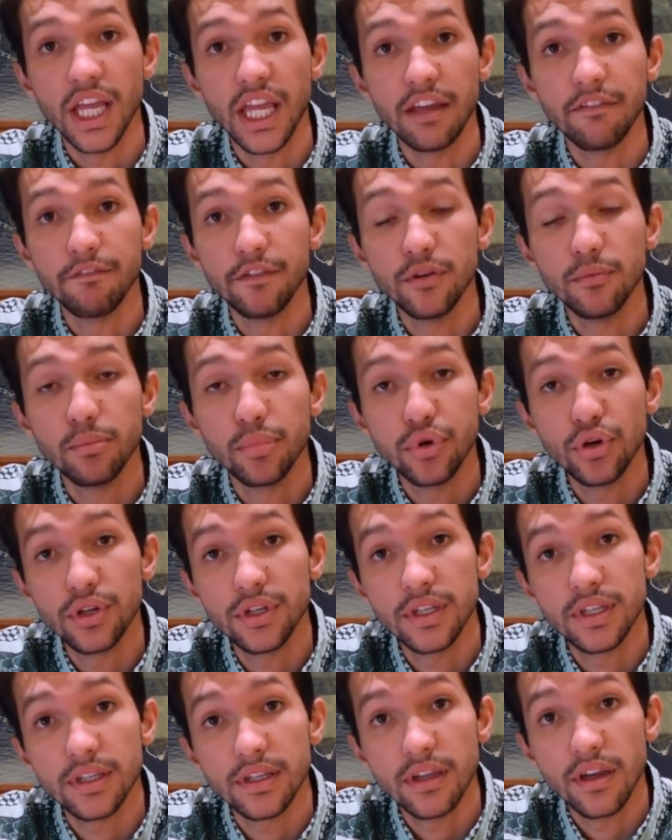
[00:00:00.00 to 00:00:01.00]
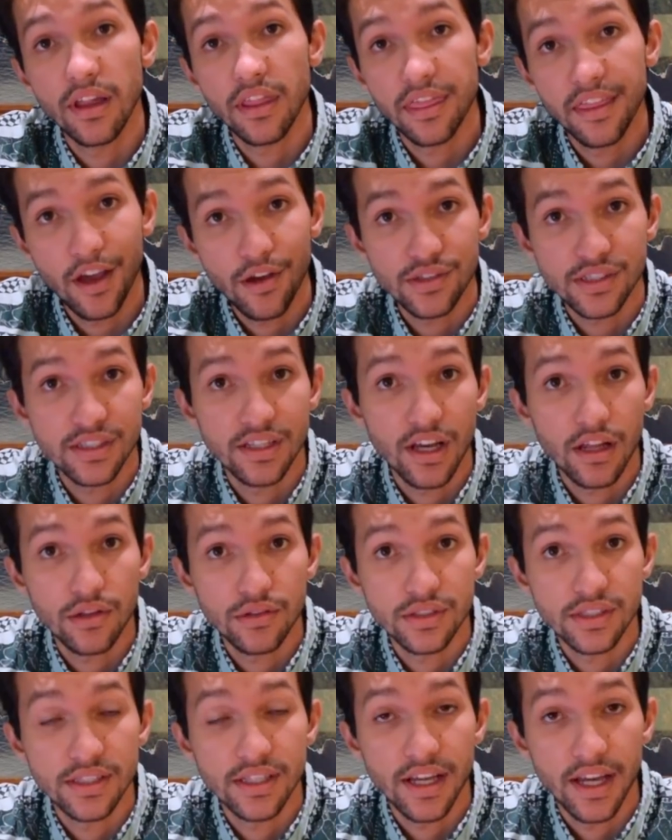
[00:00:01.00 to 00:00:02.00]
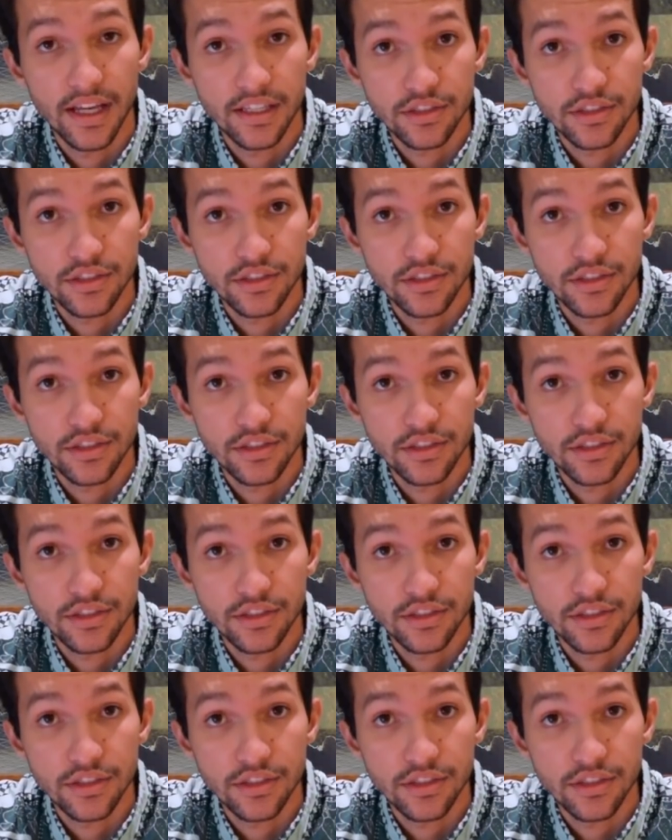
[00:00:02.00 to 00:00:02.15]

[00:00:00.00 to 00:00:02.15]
if you put $1,000 into